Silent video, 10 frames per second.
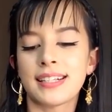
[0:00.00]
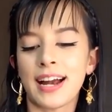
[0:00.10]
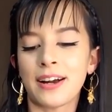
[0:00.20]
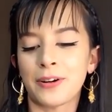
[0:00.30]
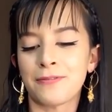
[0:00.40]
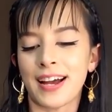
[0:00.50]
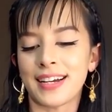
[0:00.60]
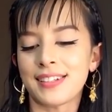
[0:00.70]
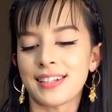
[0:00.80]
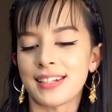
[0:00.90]

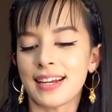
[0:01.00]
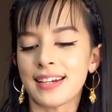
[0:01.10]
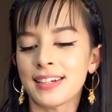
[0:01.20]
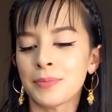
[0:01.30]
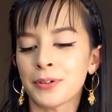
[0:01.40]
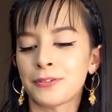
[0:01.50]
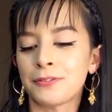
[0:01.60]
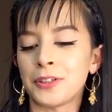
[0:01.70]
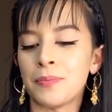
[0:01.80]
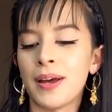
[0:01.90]
sacrifice, ascending
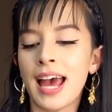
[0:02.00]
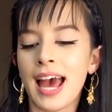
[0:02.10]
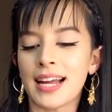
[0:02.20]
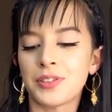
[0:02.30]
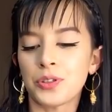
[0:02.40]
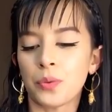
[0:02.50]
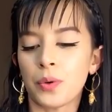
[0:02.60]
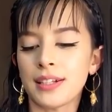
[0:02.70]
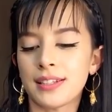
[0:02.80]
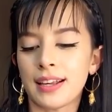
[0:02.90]
perfume, and
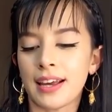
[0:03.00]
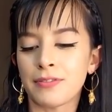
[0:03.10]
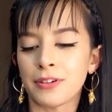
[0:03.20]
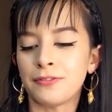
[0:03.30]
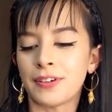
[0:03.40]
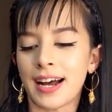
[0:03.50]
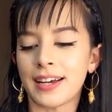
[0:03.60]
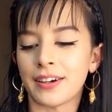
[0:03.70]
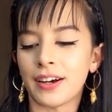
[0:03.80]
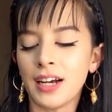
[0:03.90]
sweet savor
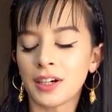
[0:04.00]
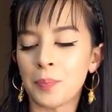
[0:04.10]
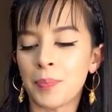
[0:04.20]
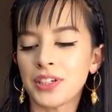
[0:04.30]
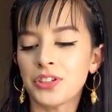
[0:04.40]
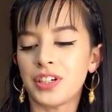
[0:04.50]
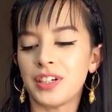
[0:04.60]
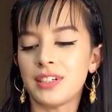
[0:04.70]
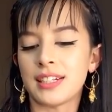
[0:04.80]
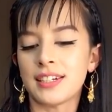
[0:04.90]
fire,
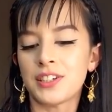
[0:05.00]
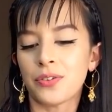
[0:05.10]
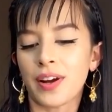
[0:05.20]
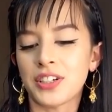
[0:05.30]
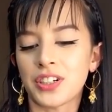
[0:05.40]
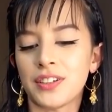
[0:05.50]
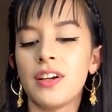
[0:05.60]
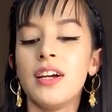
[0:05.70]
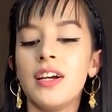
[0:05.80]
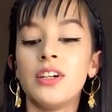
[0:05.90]
combustion,
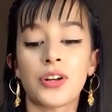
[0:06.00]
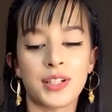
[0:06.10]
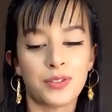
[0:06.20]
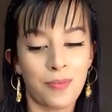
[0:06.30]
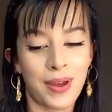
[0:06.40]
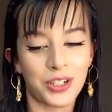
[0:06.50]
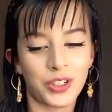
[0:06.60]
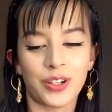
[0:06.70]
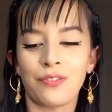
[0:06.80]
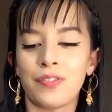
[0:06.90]
disintegration,
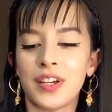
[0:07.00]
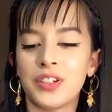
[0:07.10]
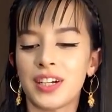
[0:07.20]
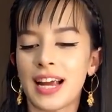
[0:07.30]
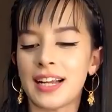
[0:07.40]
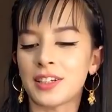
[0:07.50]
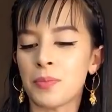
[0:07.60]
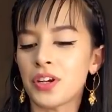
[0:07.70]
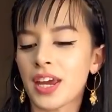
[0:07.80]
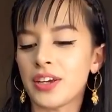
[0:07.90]
transformation, vision, and
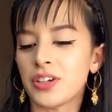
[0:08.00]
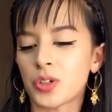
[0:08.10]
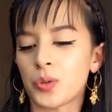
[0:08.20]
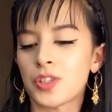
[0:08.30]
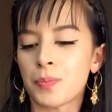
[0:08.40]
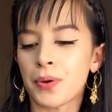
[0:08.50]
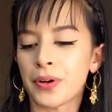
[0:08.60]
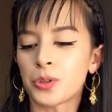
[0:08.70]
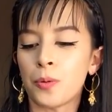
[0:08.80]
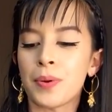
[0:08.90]
communication with
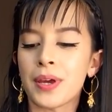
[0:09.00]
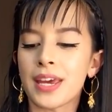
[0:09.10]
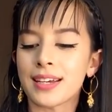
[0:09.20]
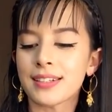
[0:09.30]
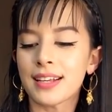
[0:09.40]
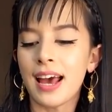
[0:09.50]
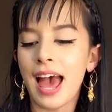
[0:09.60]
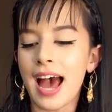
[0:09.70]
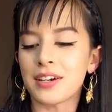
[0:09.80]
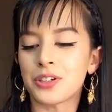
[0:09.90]
spiritual beings,
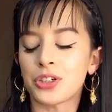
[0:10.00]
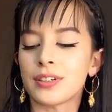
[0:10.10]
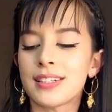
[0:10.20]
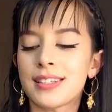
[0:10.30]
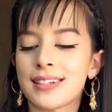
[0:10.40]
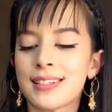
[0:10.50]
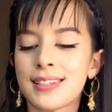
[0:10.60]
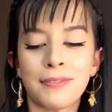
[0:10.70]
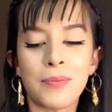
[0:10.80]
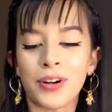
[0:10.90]
and assurances
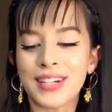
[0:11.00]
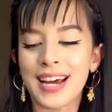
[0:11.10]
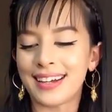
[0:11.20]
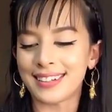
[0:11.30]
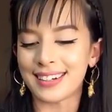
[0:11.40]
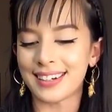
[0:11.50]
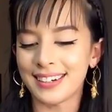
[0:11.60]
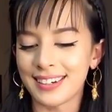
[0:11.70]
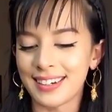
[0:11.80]
of immortality.